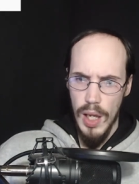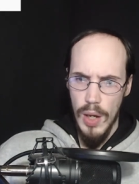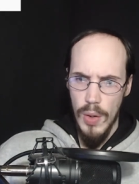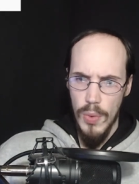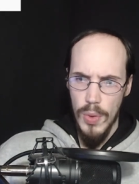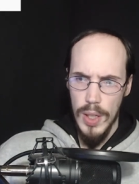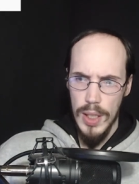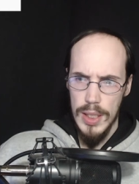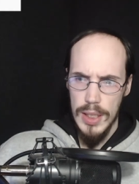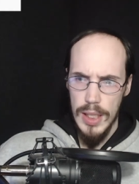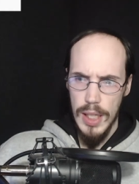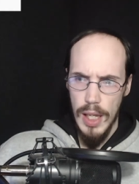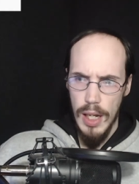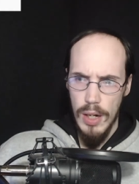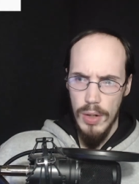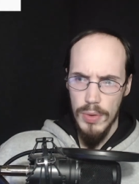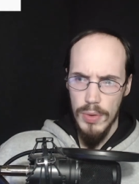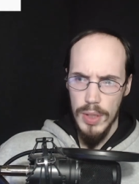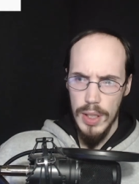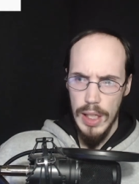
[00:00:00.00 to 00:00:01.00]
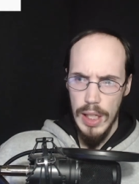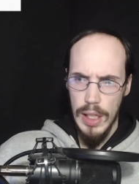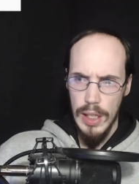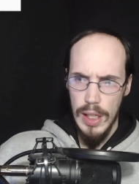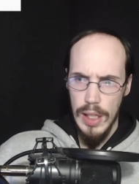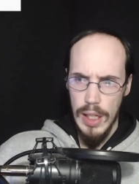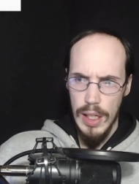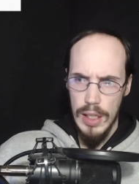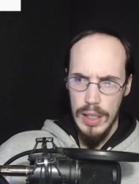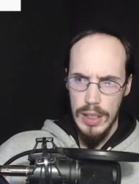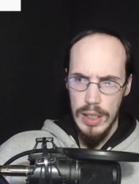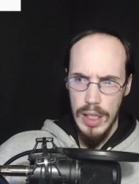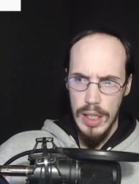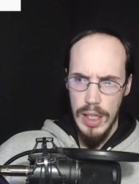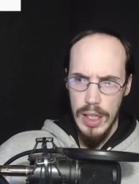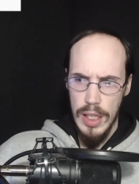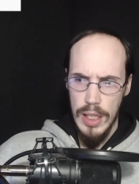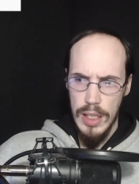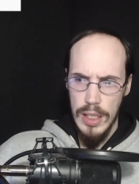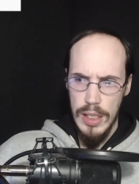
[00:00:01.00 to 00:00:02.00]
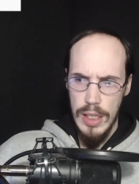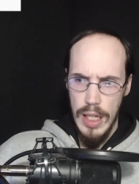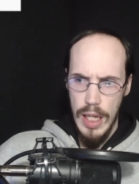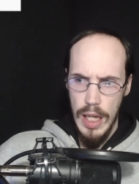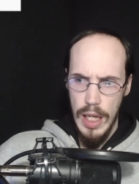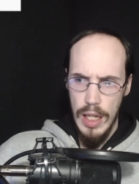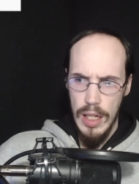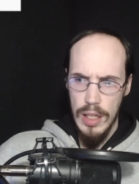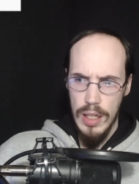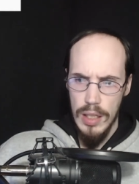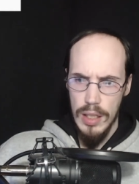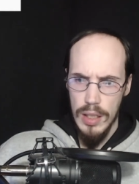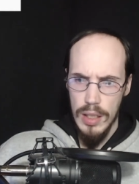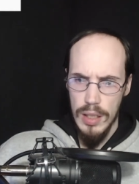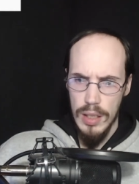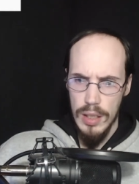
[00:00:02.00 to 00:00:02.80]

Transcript: want to say I don't think that Shiki's dead.